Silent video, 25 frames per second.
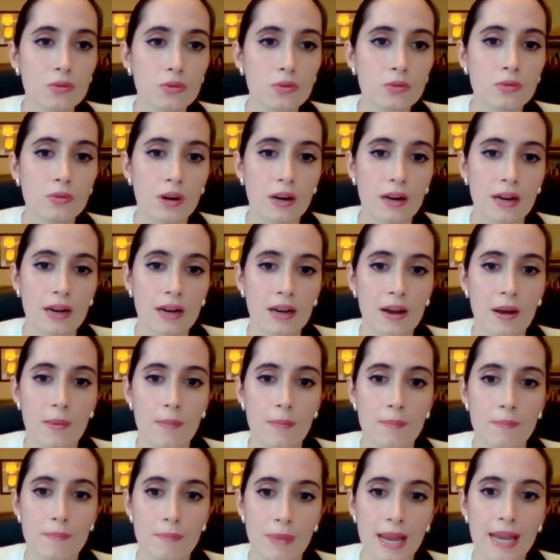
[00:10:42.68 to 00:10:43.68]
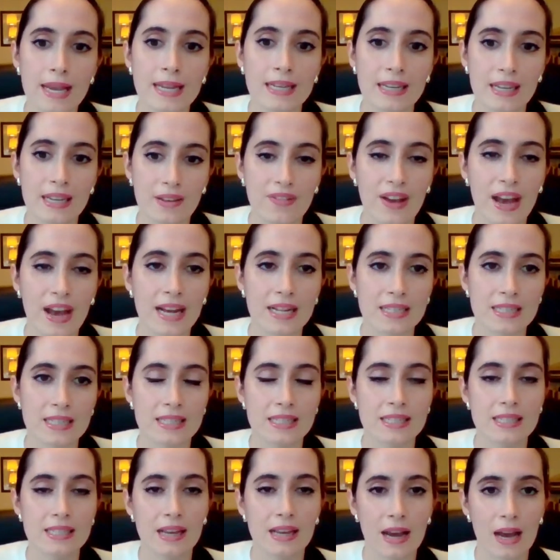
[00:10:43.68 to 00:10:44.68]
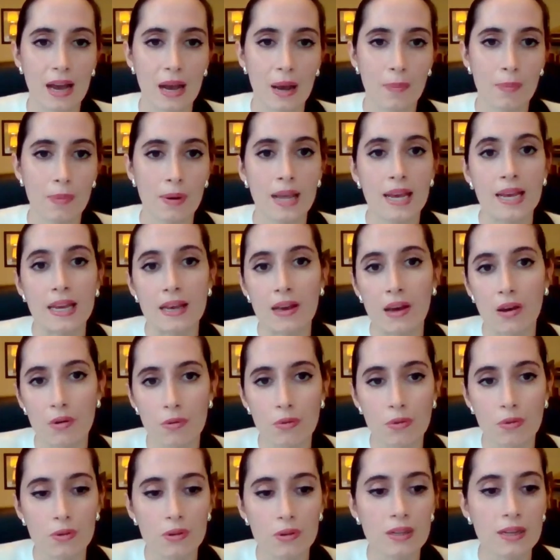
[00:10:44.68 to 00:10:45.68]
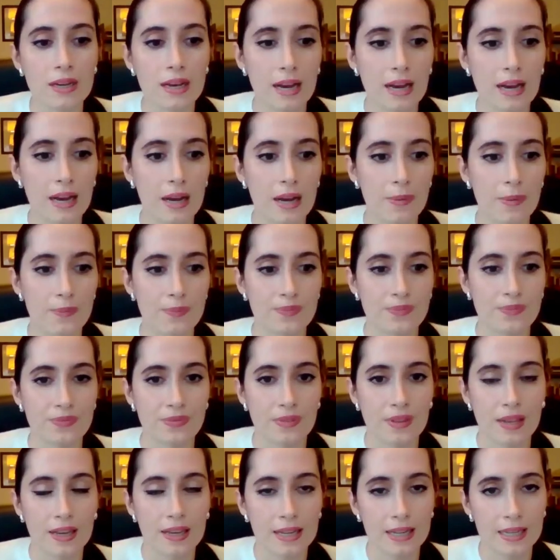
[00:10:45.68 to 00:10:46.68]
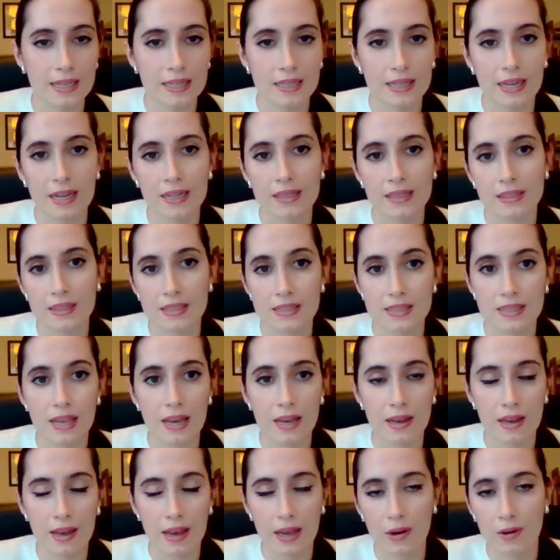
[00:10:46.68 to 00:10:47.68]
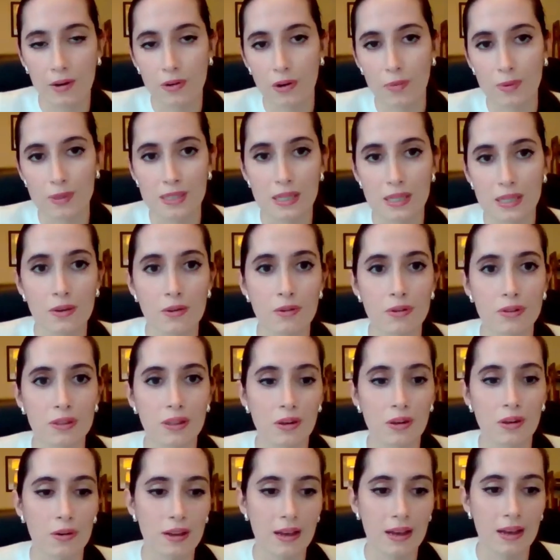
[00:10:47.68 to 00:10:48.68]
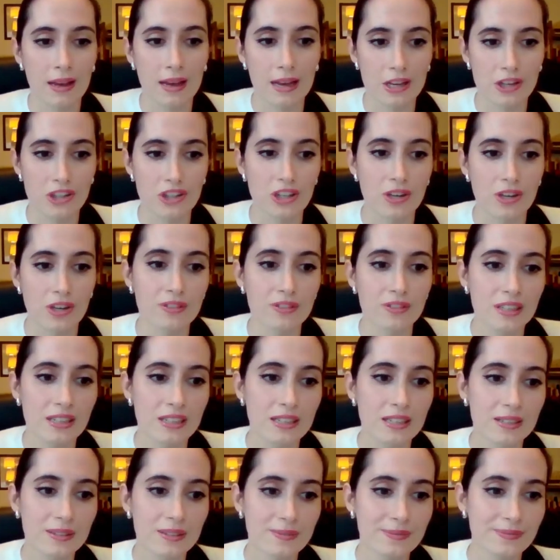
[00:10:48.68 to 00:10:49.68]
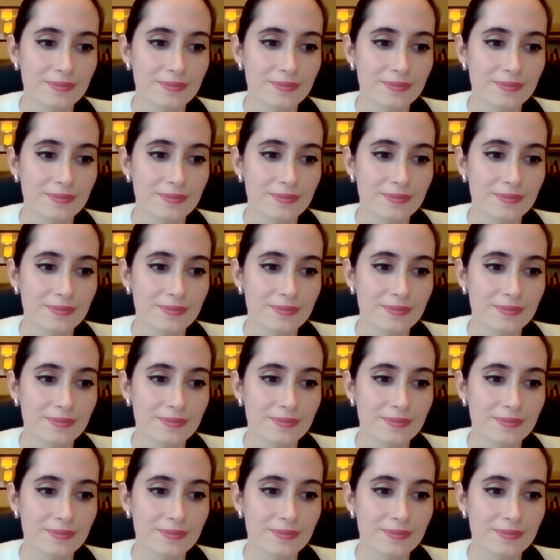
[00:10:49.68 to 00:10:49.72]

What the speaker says: two main events playing a role in this economic security shift?